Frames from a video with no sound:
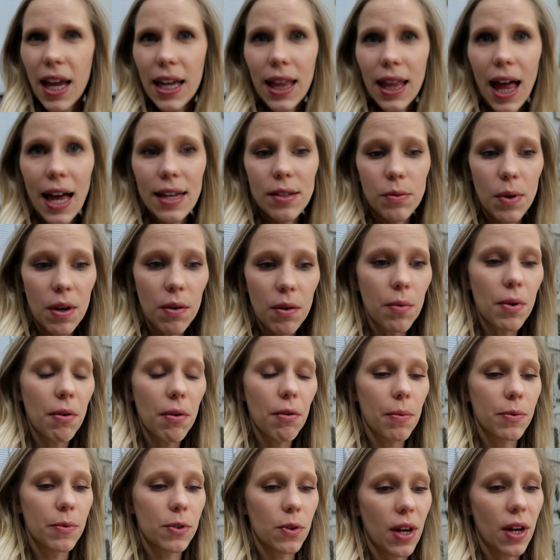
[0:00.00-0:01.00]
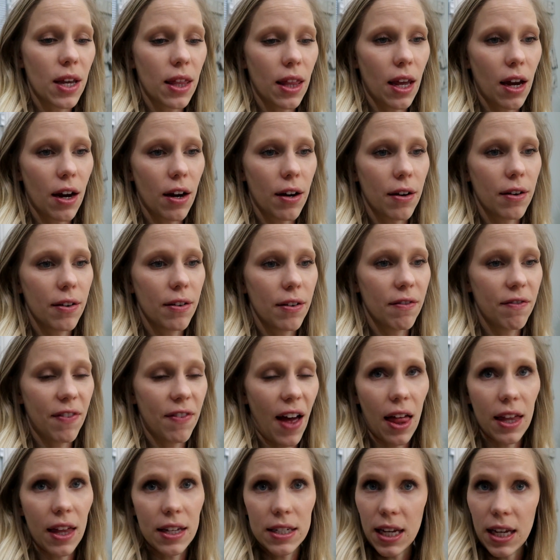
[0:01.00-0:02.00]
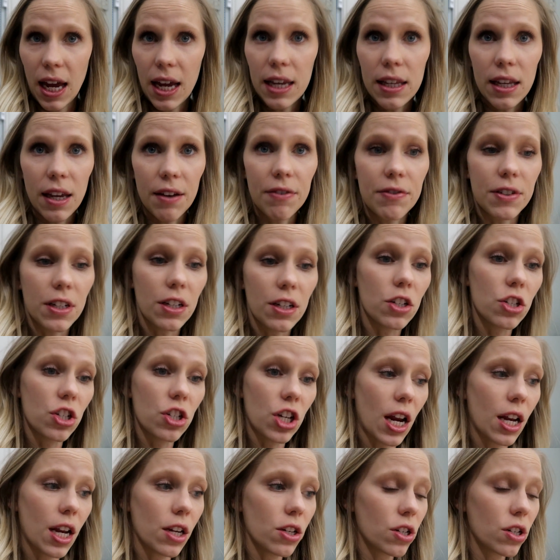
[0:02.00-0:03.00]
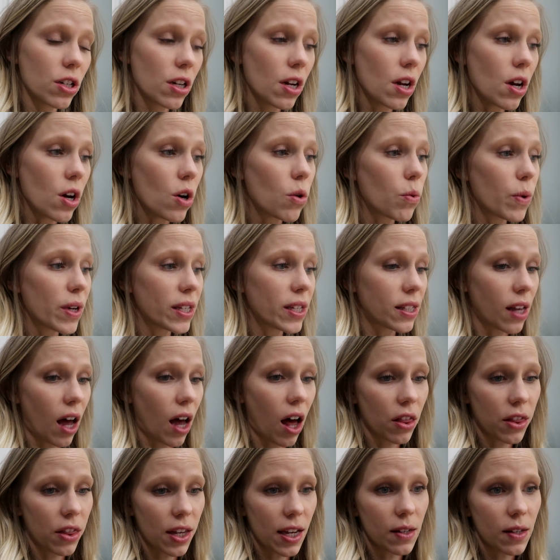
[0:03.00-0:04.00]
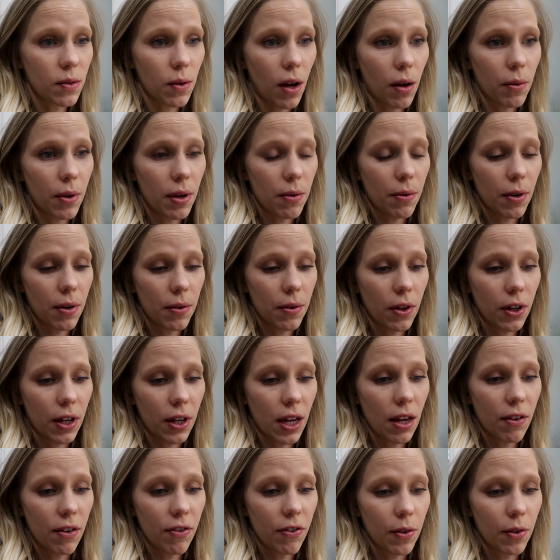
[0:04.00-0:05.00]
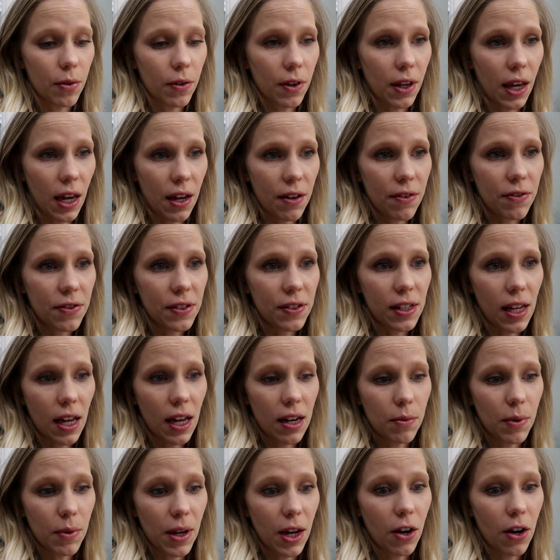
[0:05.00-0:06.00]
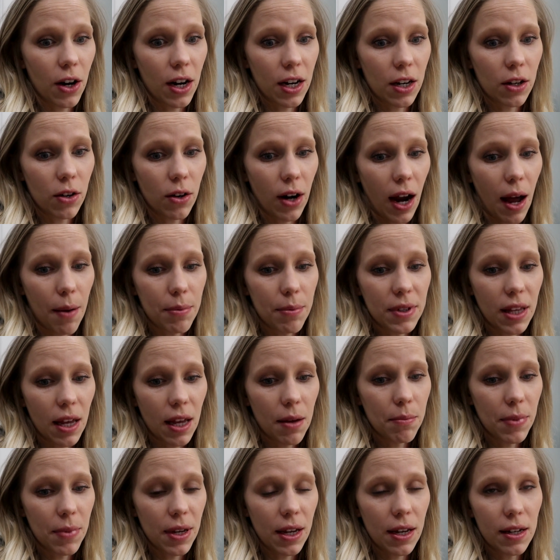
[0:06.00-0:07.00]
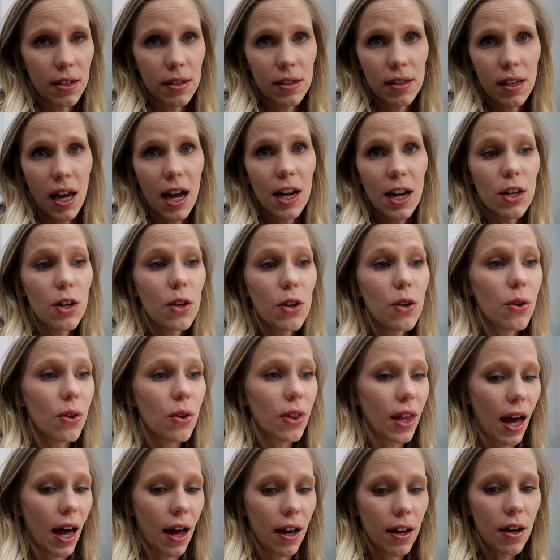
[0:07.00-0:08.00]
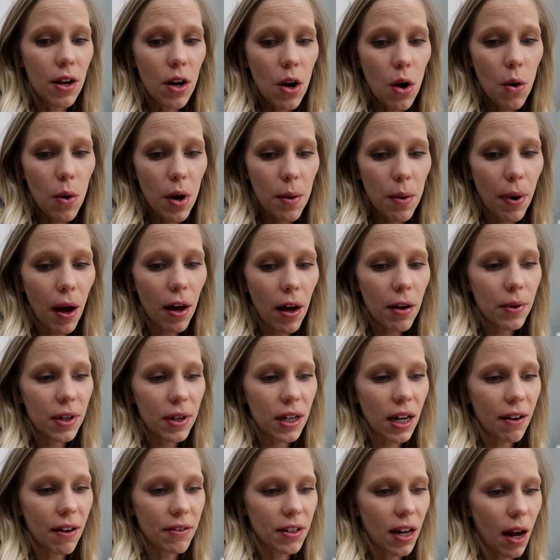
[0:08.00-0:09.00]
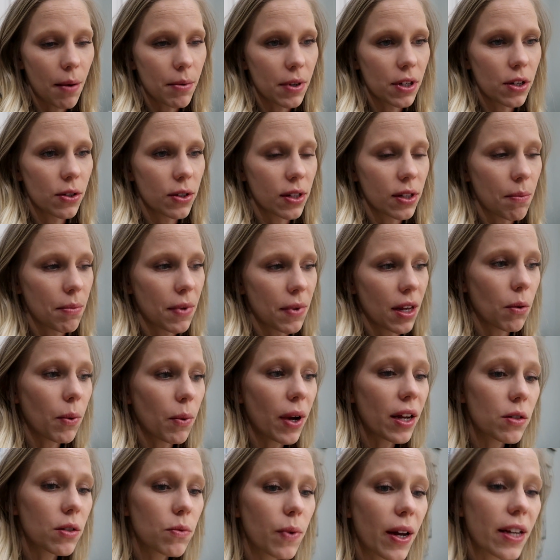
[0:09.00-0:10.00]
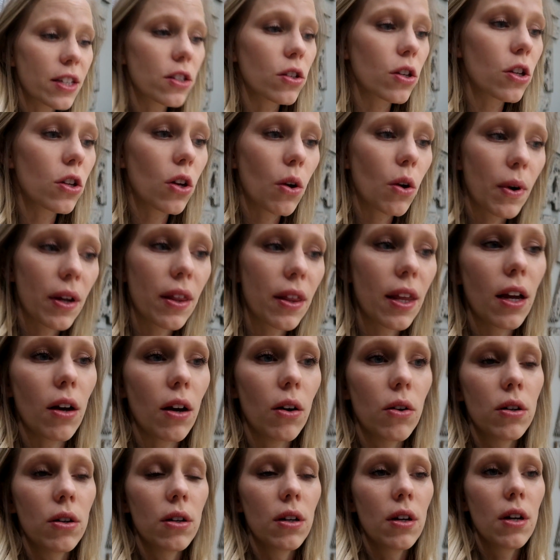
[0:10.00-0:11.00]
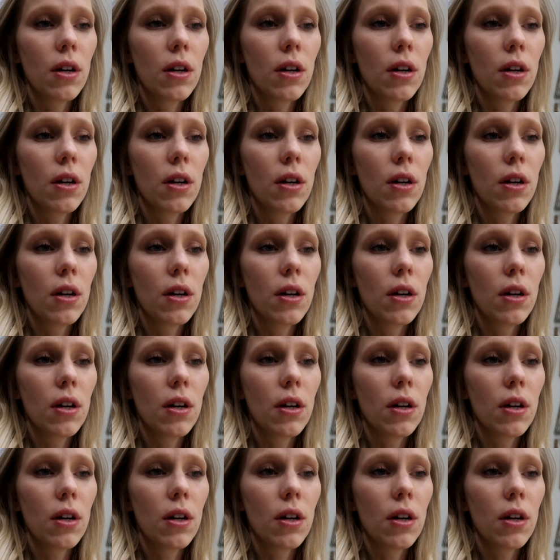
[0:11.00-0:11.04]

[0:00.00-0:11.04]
like last week we were doing their Valentine gift exchange. We saw these while we were looking for gifts and we hurried and grabbed them because I knew that we probably wouldn't have time to do something. Wait, wait so you know where they go.